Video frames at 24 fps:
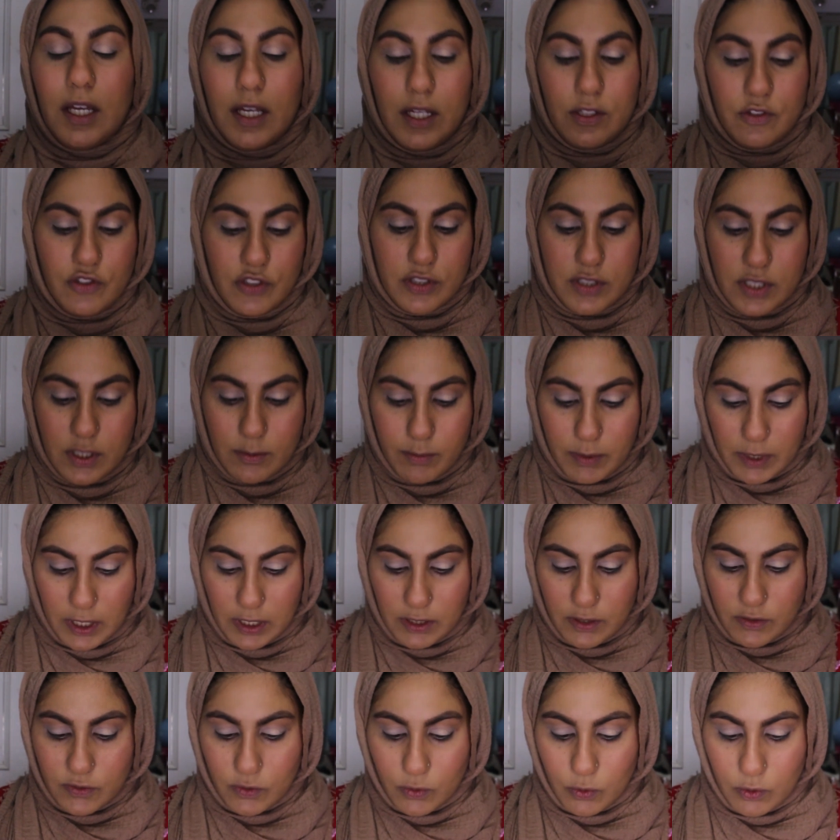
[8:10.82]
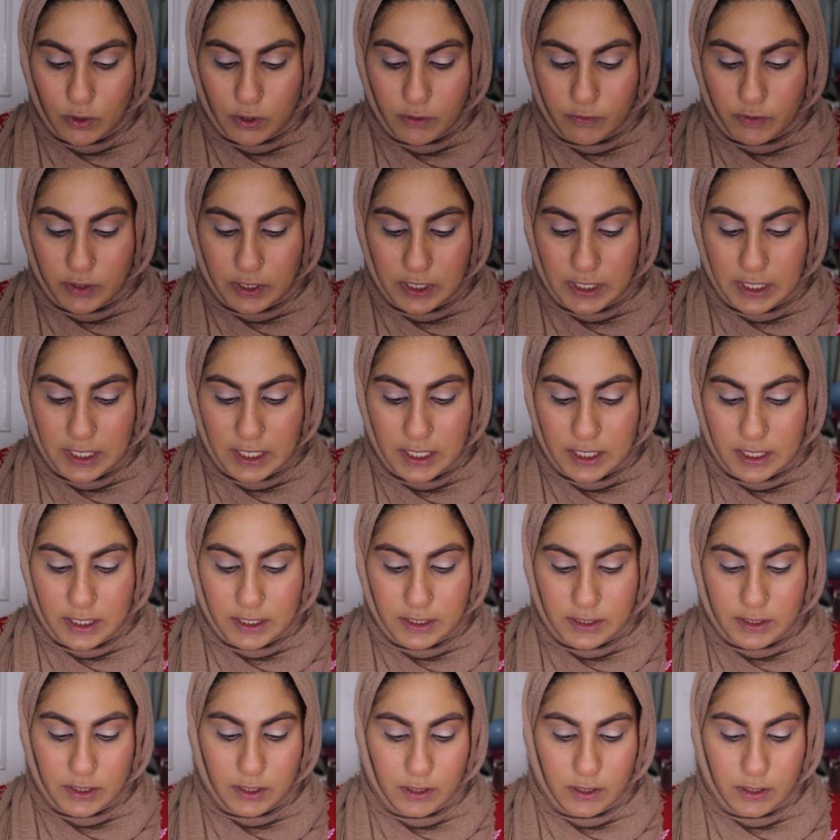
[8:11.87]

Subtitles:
and just applying this all over the lid,